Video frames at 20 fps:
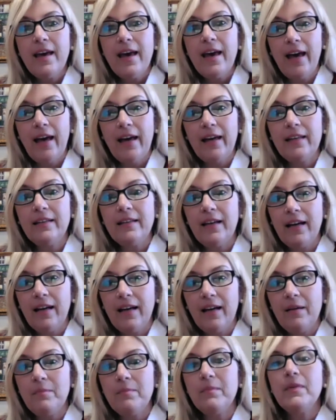And
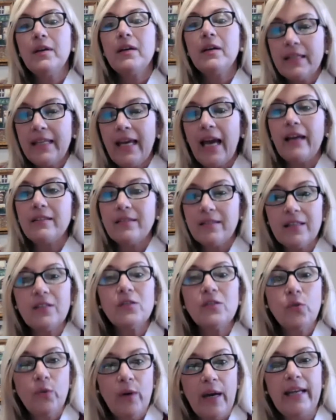yes,
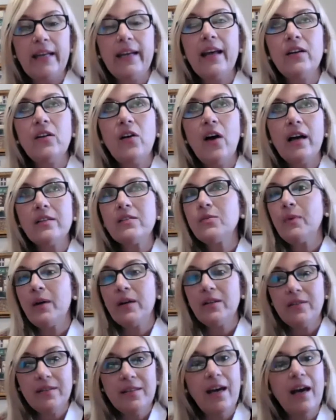it's great. And also
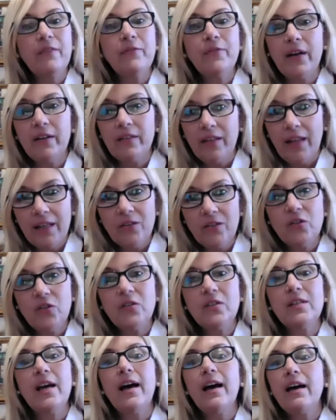our staff, our lunch
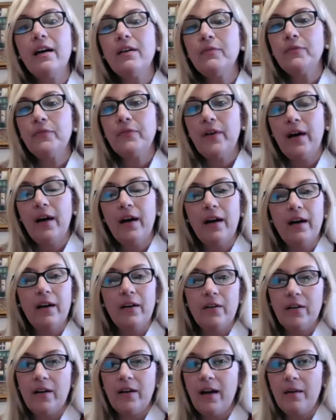staff,
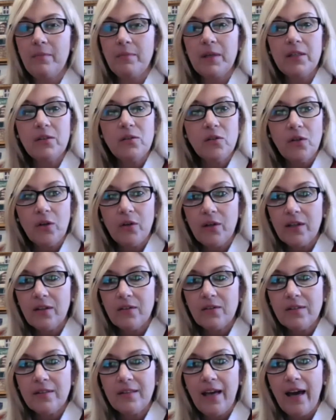our
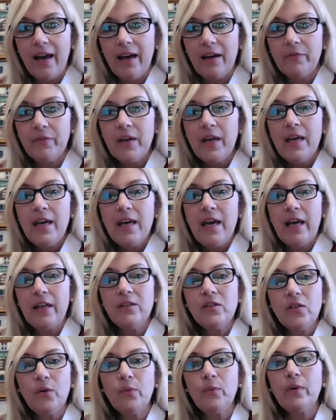custodial staff,
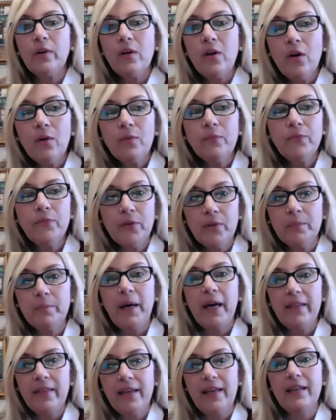and so we're hopeful
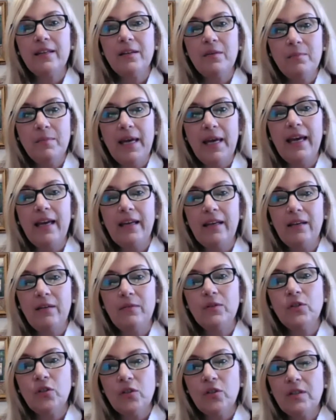by the end of May,
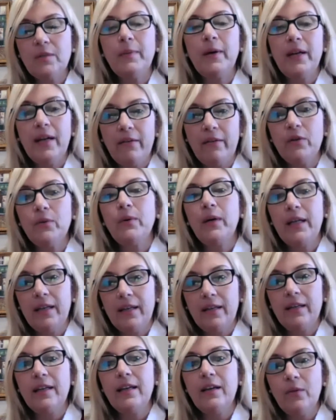just about everyone
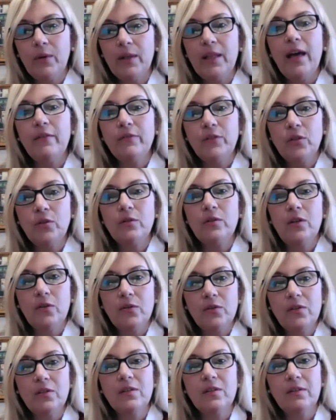in here will have 2
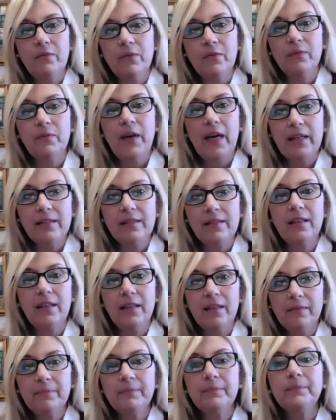doses of a
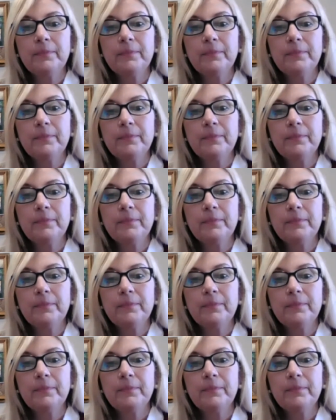vaccine.